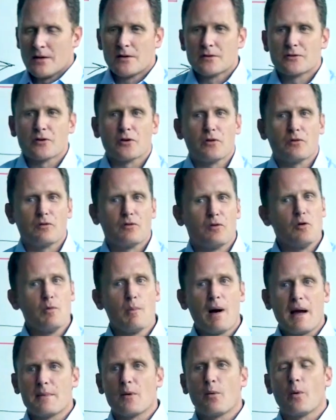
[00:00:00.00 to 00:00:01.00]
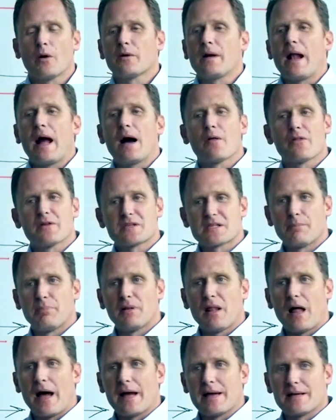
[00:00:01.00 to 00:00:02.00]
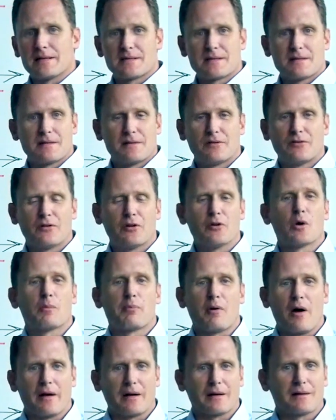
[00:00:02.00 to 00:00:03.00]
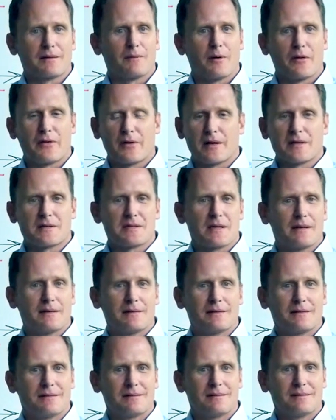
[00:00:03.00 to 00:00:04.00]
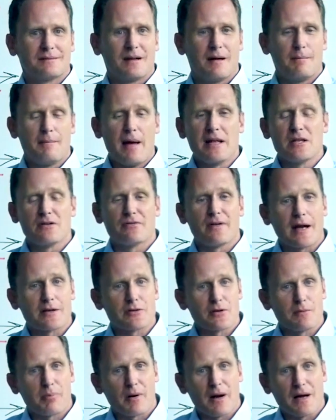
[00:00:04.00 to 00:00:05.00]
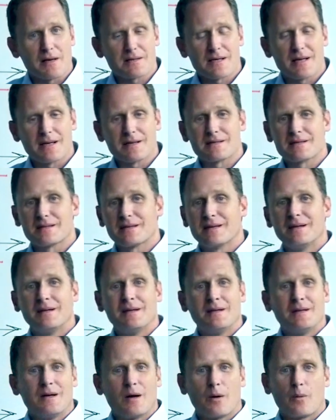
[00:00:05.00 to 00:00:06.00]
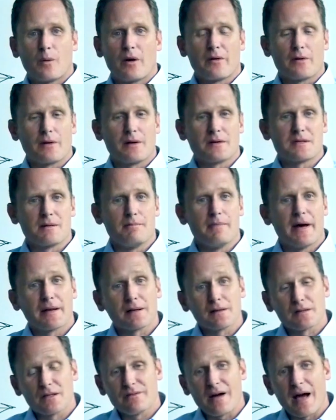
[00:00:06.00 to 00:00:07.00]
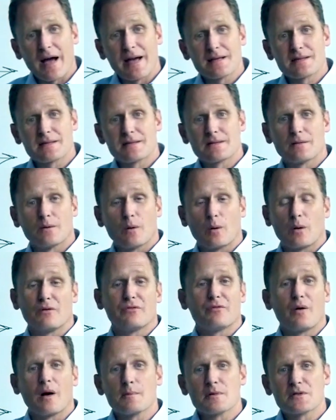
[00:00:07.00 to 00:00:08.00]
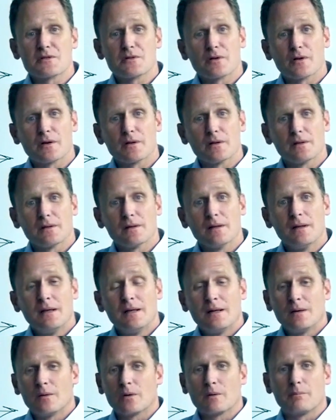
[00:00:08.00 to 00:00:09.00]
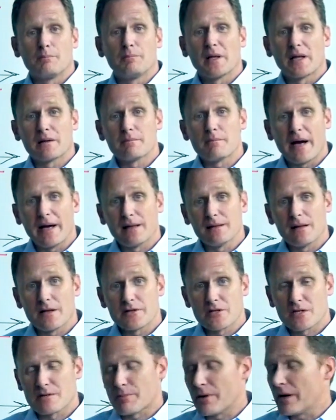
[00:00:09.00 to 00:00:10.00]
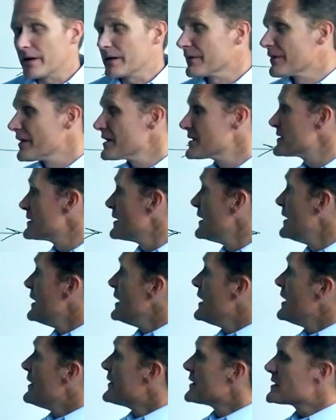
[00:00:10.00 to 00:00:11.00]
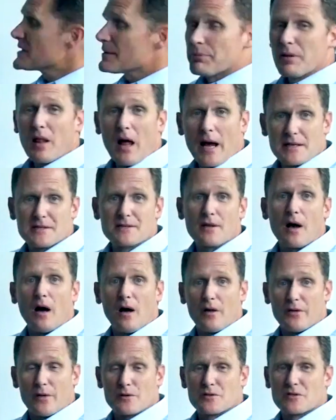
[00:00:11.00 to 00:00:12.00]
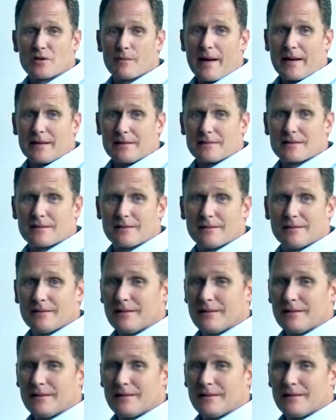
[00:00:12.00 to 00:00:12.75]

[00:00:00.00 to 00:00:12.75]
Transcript: So you might be wondering how this applies to your product, whether it's a manufacturing process, or whether it's a medical device, or a pharmaceutical, or blood and biologics product. This applies to all those domains.